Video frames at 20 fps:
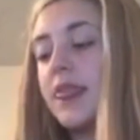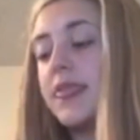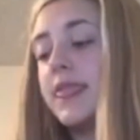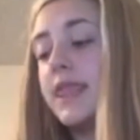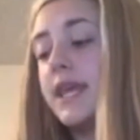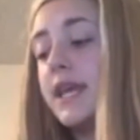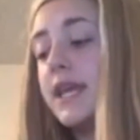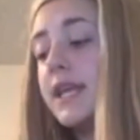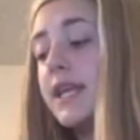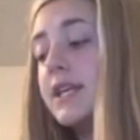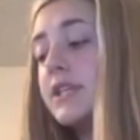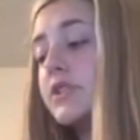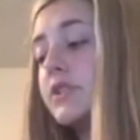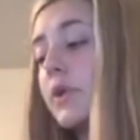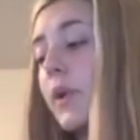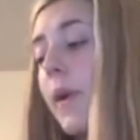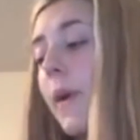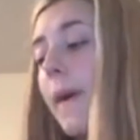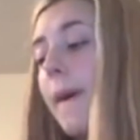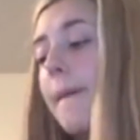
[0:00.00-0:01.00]
Then he
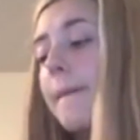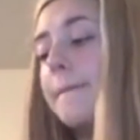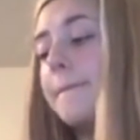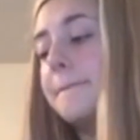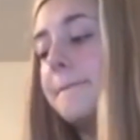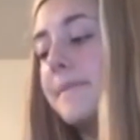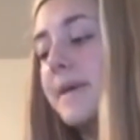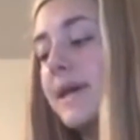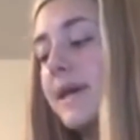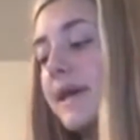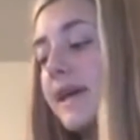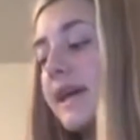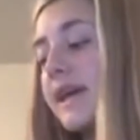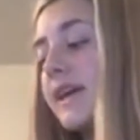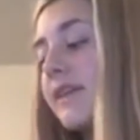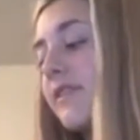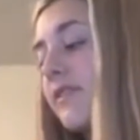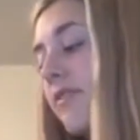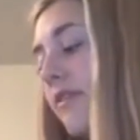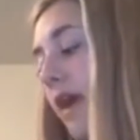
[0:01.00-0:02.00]
saw a
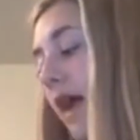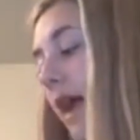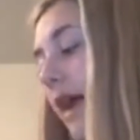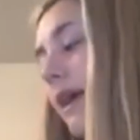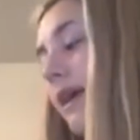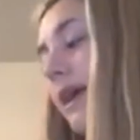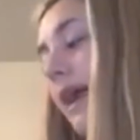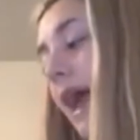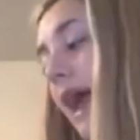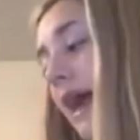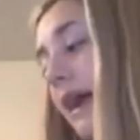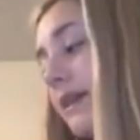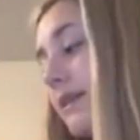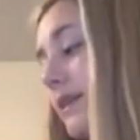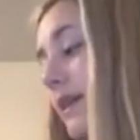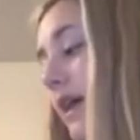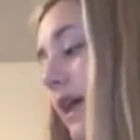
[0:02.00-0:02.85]
big fat cat.